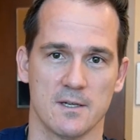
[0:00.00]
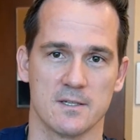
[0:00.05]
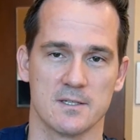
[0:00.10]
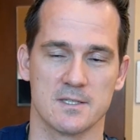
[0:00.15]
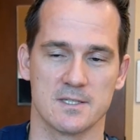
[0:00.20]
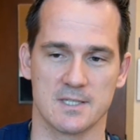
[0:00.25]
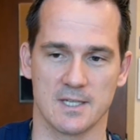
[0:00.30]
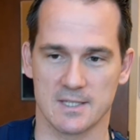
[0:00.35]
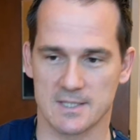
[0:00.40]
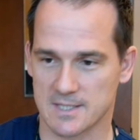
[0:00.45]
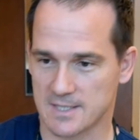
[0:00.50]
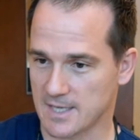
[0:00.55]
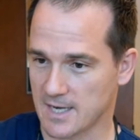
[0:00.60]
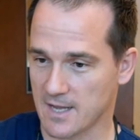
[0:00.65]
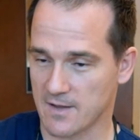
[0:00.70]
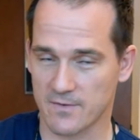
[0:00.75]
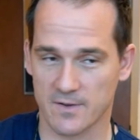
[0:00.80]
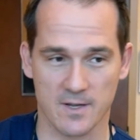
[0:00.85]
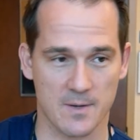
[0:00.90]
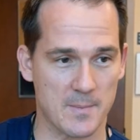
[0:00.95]
Since then,
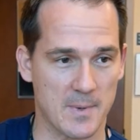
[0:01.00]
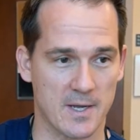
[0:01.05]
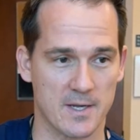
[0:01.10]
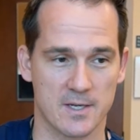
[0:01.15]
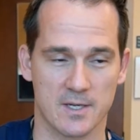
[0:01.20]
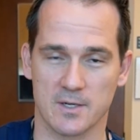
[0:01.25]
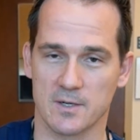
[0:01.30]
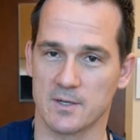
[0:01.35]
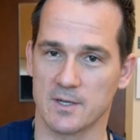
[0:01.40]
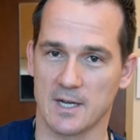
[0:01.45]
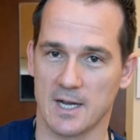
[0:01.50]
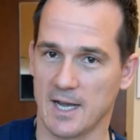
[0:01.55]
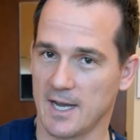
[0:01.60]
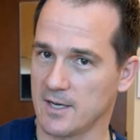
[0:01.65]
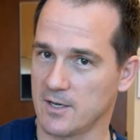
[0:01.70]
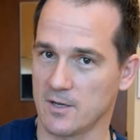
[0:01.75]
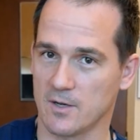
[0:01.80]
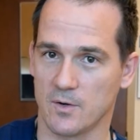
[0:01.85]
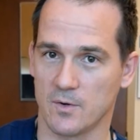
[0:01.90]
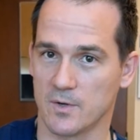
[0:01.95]
I've come out here to
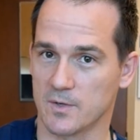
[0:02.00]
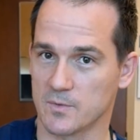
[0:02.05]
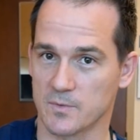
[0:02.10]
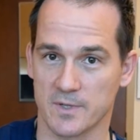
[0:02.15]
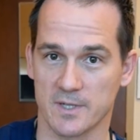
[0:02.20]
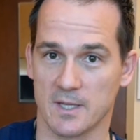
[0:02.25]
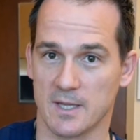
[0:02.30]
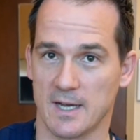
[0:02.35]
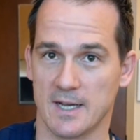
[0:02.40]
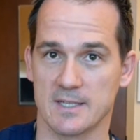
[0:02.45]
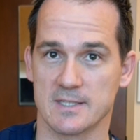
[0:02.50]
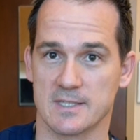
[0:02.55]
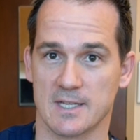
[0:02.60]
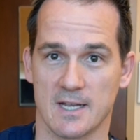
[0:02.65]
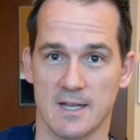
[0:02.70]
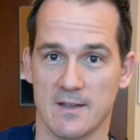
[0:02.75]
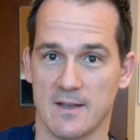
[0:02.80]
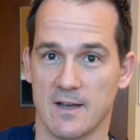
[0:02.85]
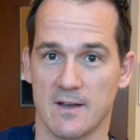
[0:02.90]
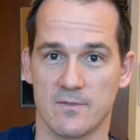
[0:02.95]
Idaho and realized that I
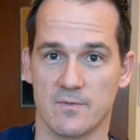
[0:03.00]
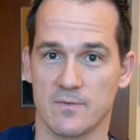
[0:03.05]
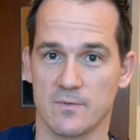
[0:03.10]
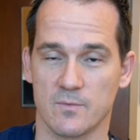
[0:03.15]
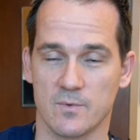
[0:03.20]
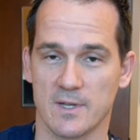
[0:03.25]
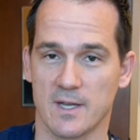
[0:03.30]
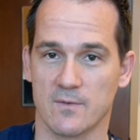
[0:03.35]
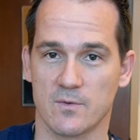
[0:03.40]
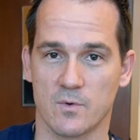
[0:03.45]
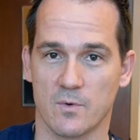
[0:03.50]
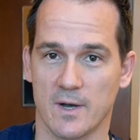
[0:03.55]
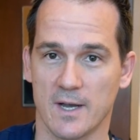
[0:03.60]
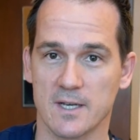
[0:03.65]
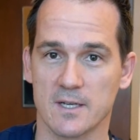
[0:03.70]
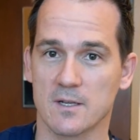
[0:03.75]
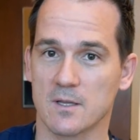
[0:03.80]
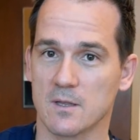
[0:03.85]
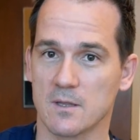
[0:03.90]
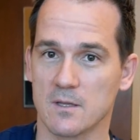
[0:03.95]
have we have quite
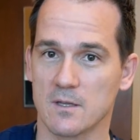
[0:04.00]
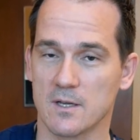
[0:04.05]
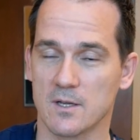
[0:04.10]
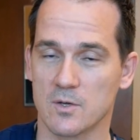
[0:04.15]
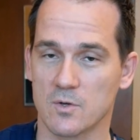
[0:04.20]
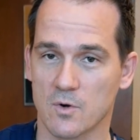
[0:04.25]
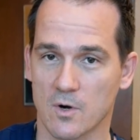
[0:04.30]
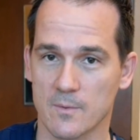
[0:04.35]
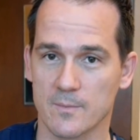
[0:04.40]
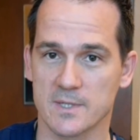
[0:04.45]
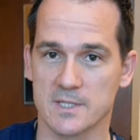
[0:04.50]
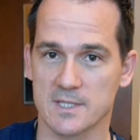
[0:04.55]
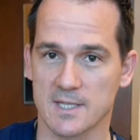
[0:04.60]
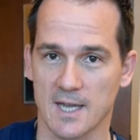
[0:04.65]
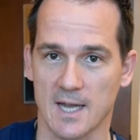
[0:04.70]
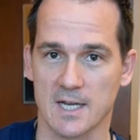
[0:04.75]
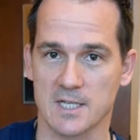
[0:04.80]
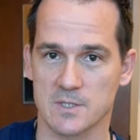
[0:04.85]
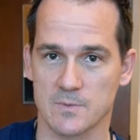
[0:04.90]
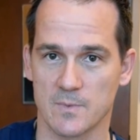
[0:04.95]
an enormous
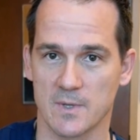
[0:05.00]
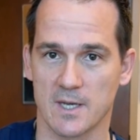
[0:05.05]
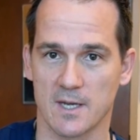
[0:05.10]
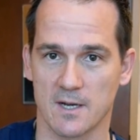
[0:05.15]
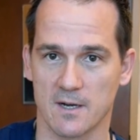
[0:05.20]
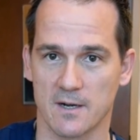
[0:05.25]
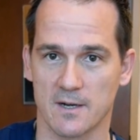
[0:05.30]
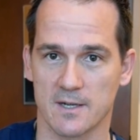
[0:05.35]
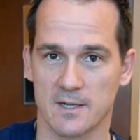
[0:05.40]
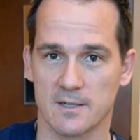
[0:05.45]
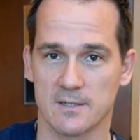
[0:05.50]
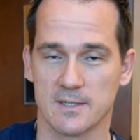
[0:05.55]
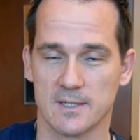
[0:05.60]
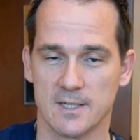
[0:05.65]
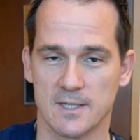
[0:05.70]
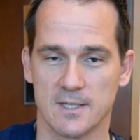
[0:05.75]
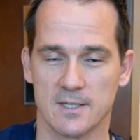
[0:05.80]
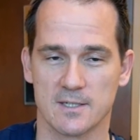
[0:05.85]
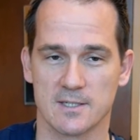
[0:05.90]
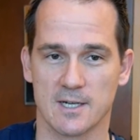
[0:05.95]
catchment area.
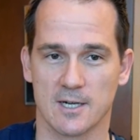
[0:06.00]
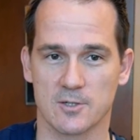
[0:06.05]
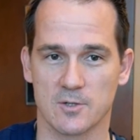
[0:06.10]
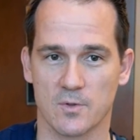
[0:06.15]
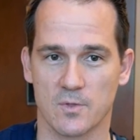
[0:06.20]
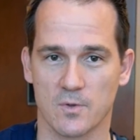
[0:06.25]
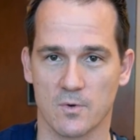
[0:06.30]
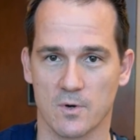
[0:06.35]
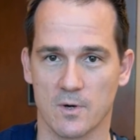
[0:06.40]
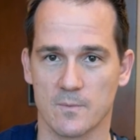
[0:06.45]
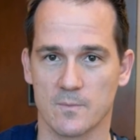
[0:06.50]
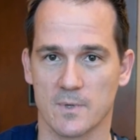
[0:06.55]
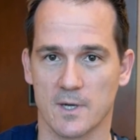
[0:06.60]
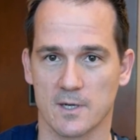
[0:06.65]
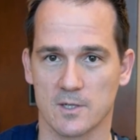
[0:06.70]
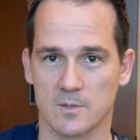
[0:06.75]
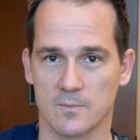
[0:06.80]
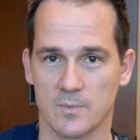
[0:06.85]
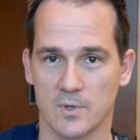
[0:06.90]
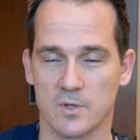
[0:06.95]
Dr. Thorpe,
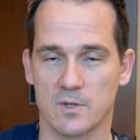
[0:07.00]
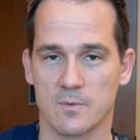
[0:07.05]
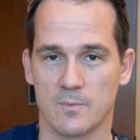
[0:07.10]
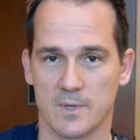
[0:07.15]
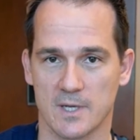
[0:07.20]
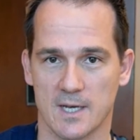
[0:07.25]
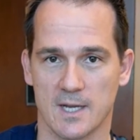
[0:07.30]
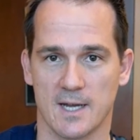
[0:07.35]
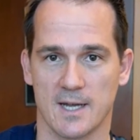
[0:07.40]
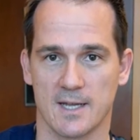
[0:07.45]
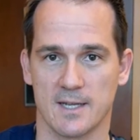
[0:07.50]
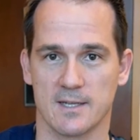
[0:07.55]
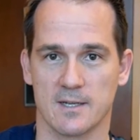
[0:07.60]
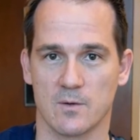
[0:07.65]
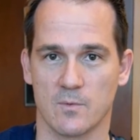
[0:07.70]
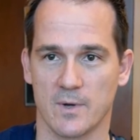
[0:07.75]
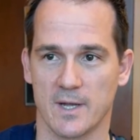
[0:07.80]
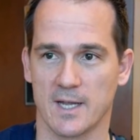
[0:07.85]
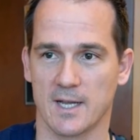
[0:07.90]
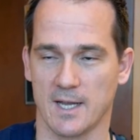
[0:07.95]
Dr. Boothman, and I, in a
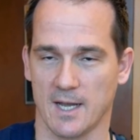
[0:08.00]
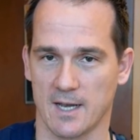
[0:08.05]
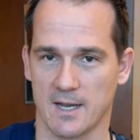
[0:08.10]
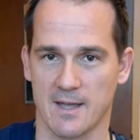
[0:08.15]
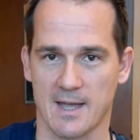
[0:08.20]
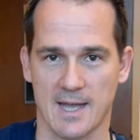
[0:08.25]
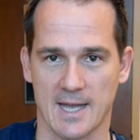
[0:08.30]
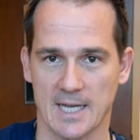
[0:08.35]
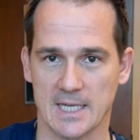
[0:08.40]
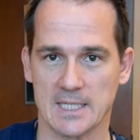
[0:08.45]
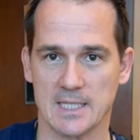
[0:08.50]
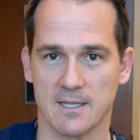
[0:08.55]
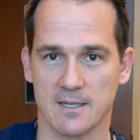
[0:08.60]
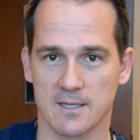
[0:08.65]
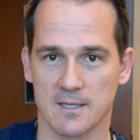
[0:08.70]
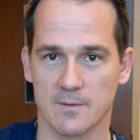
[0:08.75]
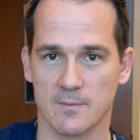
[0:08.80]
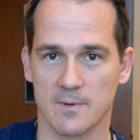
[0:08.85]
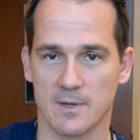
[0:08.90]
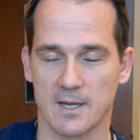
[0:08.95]
way, kind of act like
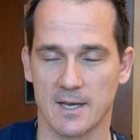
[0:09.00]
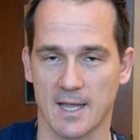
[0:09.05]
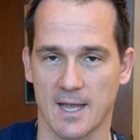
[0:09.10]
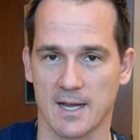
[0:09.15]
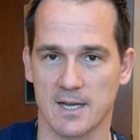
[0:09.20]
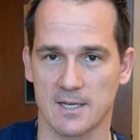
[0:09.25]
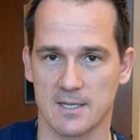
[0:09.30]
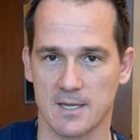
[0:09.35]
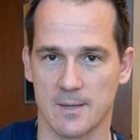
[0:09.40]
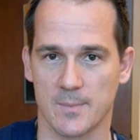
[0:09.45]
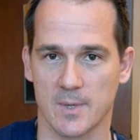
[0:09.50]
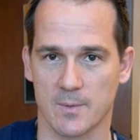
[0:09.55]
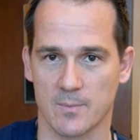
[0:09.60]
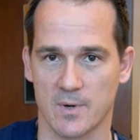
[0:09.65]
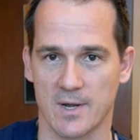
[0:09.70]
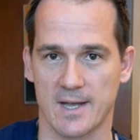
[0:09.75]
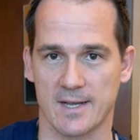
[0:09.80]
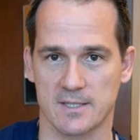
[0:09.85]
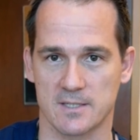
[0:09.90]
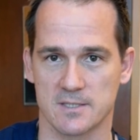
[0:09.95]
a, an academic
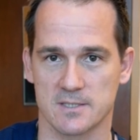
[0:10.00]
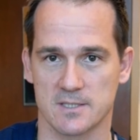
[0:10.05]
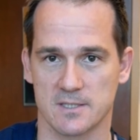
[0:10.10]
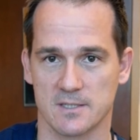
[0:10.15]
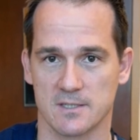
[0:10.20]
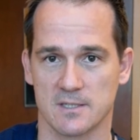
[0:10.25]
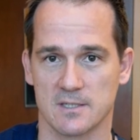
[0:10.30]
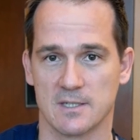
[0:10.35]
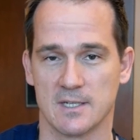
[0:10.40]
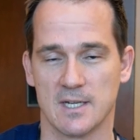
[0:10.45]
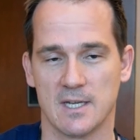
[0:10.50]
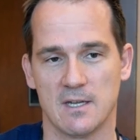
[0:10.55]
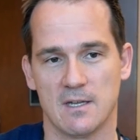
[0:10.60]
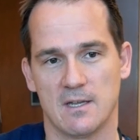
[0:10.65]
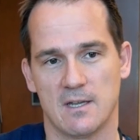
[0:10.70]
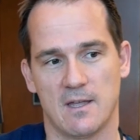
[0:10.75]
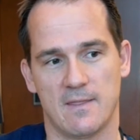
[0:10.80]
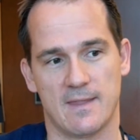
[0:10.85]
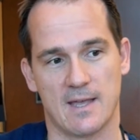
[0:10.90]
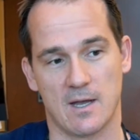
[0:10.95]
practice here,
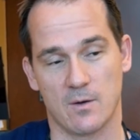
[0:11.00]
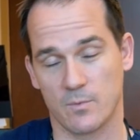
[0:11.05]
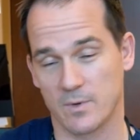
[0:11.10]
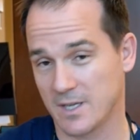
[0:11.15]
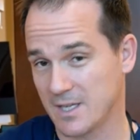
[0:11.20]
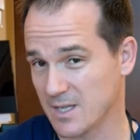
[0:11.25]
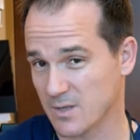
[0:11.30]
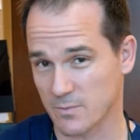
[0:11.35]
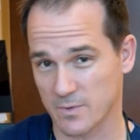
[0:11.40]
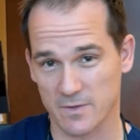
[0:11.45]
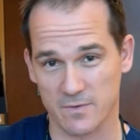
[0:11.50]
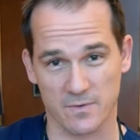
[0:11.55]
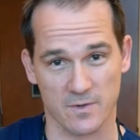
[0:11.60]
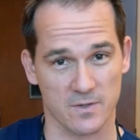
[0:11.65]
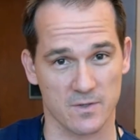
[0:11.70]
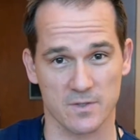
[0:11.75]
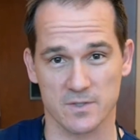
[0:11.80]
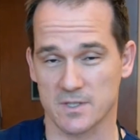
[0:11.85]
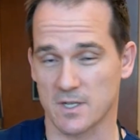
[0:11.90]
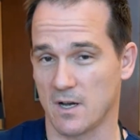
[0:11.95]
in that we get
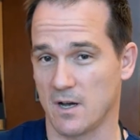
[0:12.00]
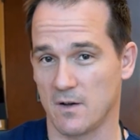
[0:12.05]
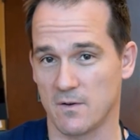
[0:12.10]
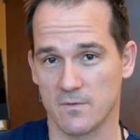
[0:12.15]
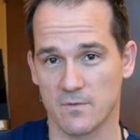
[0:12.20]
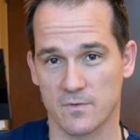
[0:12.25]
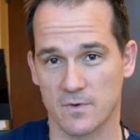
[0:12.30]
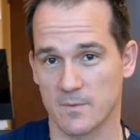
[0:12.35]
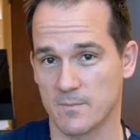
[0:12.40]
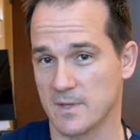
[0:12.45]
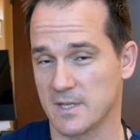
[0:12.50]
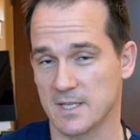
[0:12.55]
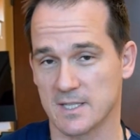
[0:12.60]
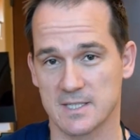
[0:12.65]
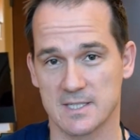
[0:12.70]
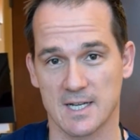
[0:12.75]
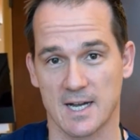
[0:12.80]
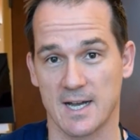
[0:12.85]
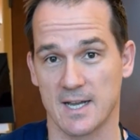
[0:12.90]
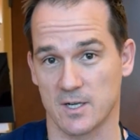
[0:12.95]
referrals from the
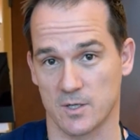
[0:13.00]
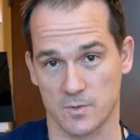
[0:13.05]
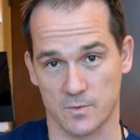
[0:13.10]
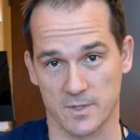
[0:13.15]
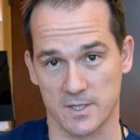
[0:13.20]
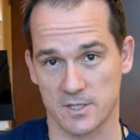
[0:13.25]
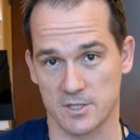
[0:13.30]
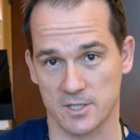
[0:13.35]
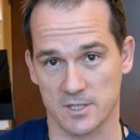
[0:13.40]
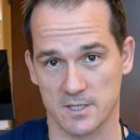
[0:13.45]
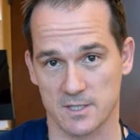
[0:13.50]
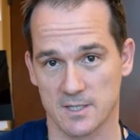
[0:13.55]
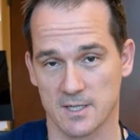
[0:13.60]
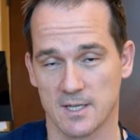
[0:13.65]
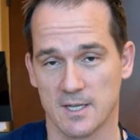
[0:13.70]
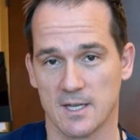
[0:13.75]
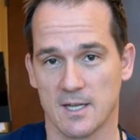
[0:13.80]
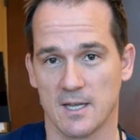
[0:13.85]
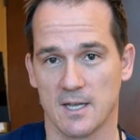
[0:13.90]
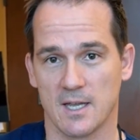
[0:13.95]
entire region,
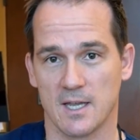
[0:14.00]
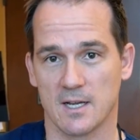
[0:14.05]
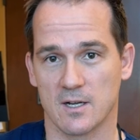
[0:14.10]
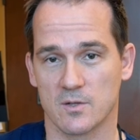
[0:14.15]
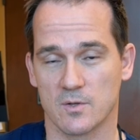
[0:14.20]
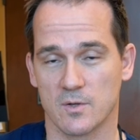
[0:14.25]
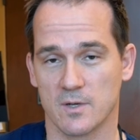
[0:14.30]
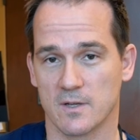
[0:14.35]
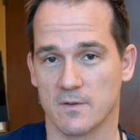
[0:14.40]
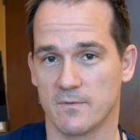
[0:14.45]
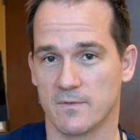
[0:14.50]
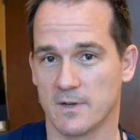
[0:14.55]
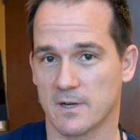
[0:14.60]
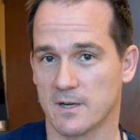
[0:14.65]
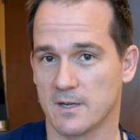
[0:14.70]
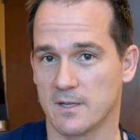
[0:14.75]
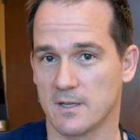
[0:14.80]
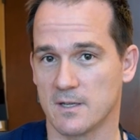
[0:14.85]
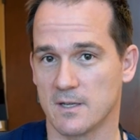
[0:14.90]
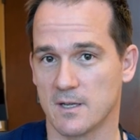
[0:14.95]
including
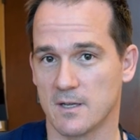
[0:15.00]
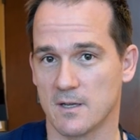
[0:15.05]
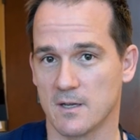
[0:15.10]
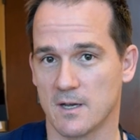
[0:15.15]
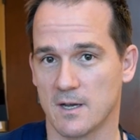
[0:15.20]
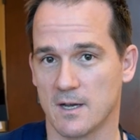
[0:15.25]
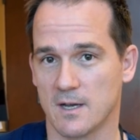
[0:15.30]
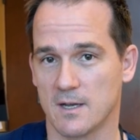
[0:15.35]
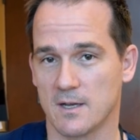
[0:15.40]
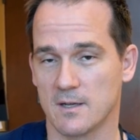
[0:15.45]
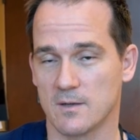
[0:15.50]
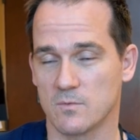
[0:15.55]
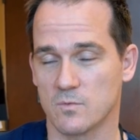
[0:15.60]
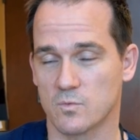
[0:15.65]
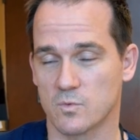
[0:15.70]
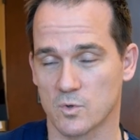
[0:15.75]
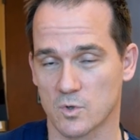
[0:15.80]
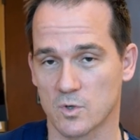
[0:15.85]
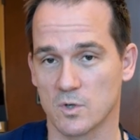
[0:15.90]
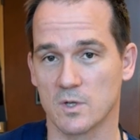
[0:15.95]
very uh,
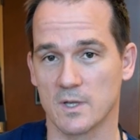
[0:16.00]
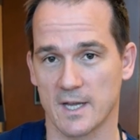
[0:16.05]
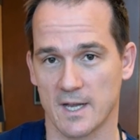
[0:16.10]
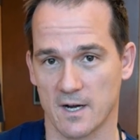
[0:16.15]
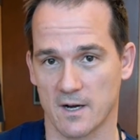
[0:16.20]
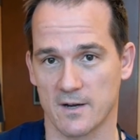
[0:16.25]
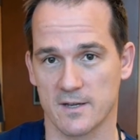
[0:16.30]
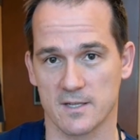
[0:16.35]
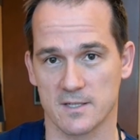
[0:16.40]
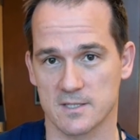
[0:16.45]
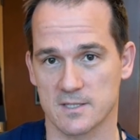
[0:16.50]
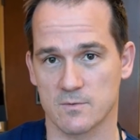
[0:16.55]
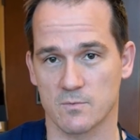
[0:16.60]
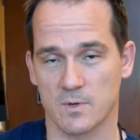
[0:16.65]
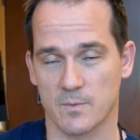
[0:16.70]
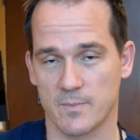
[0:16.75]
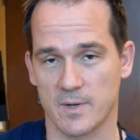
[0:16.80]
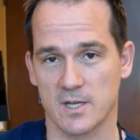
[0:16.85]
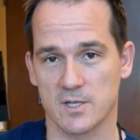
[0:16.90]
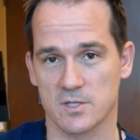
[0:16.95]
rural areas where
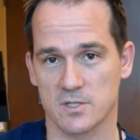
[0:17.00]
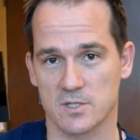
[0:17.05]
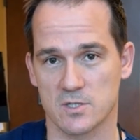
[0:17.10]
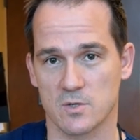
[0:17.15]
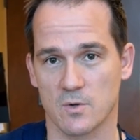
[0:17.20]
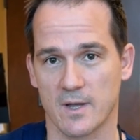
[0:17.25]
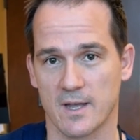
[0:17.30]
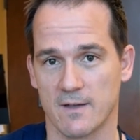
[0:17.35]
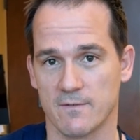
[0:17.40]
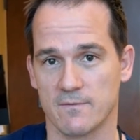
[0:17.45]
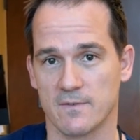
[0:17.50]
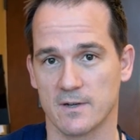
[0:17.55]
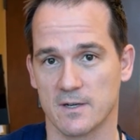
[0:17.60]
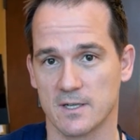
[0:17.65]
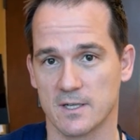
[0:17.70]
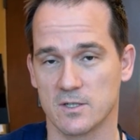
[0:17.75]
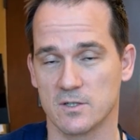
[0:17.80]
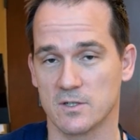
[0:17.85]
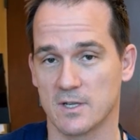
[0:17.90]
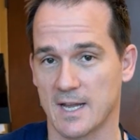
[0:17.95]
patients don't have
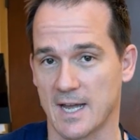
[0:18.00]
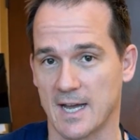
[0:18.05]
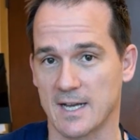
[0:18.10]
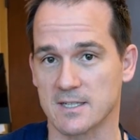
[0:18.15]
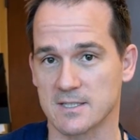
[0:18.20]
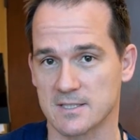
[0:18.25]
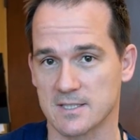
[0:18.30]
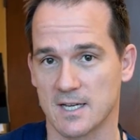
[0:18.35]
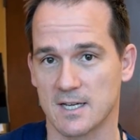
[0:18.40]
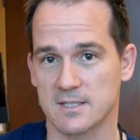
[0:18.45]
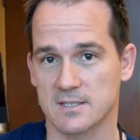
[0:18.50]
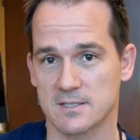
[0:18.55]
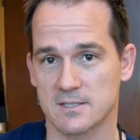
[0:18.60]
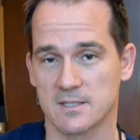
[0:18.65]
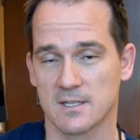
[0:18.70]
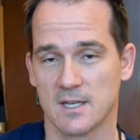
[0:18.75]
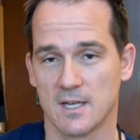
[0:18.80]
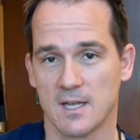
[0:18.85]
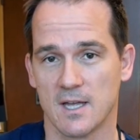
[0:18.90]
very good access.